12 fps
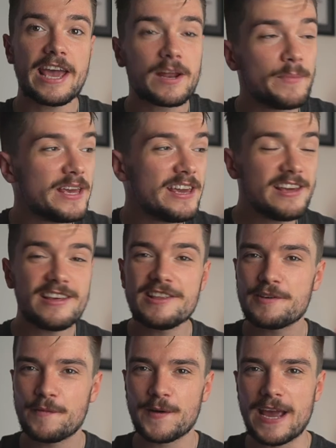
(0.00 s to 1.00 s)
can be easy
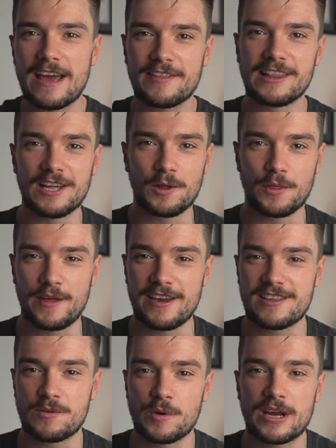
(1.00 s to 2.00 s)
to forget the little things
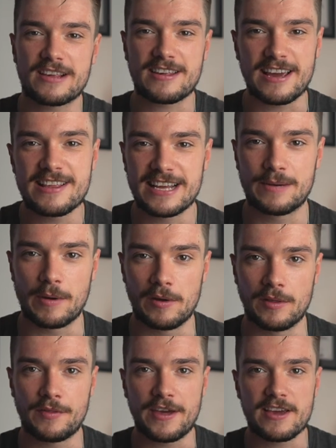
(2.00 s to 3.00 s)
that we're excited about,
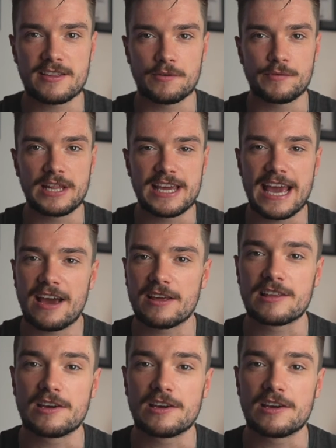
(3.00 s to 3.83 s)
the things that really get us